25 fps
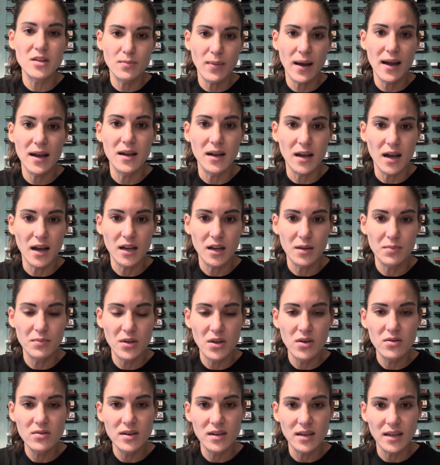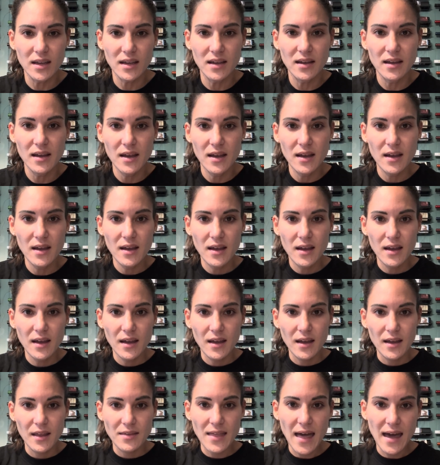by a community
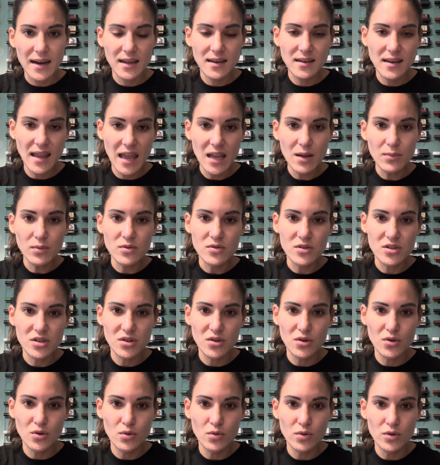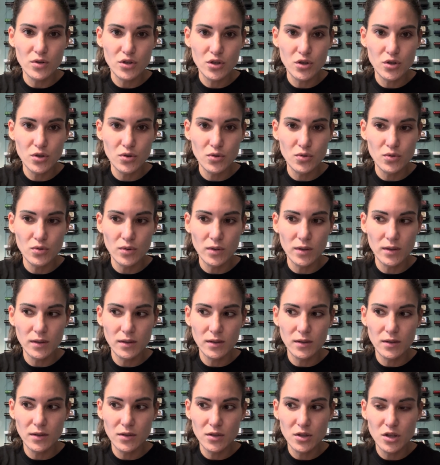that enables you to
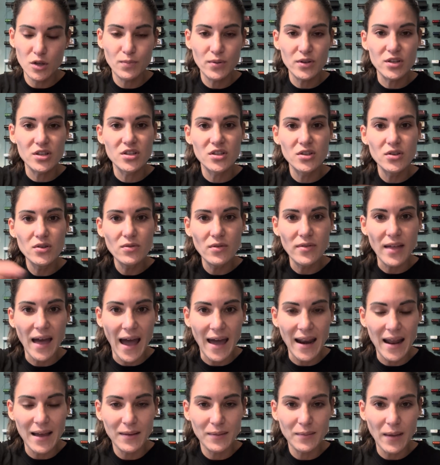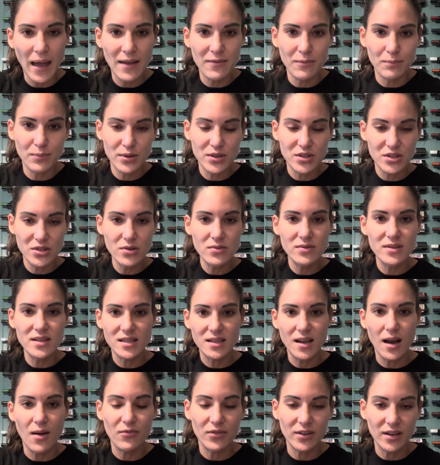pursue that and pursue
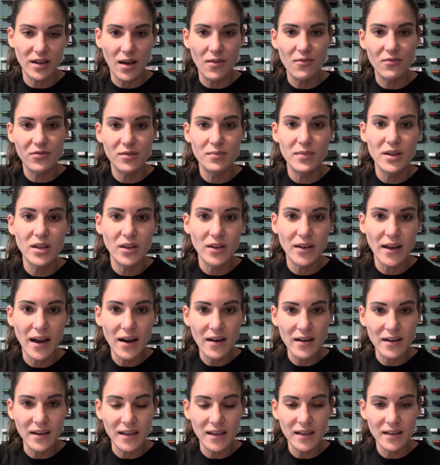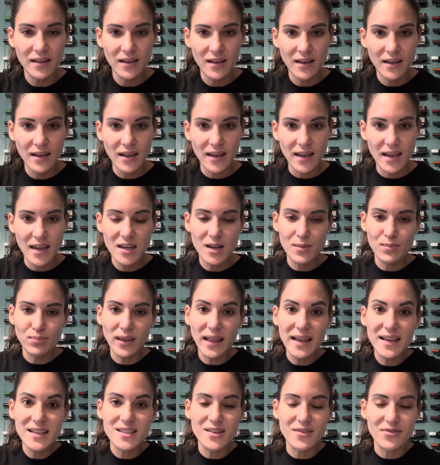discomfort and unfamiliarity in a
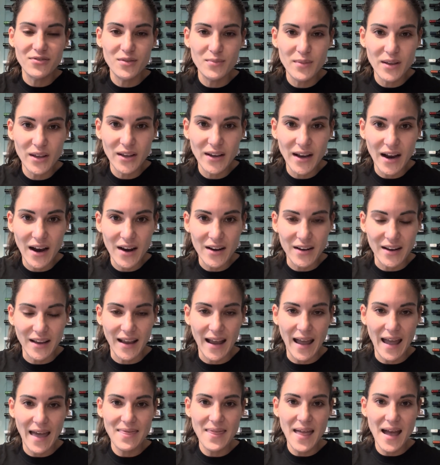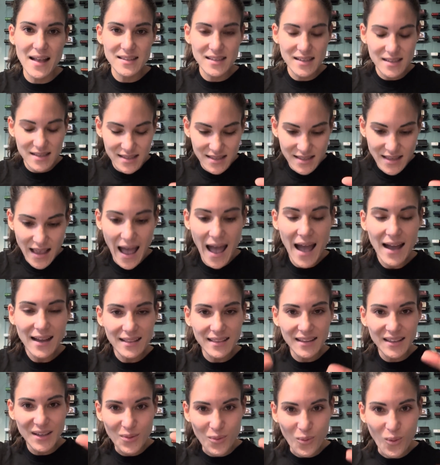place of familiarity. And that's
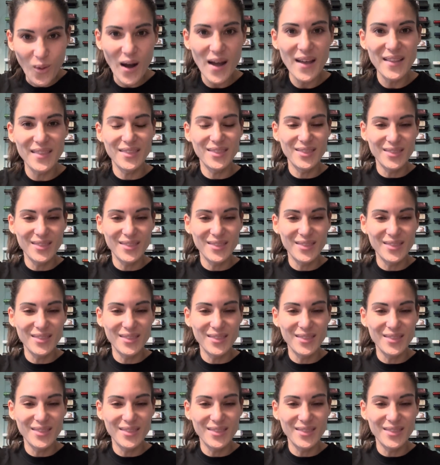exactly what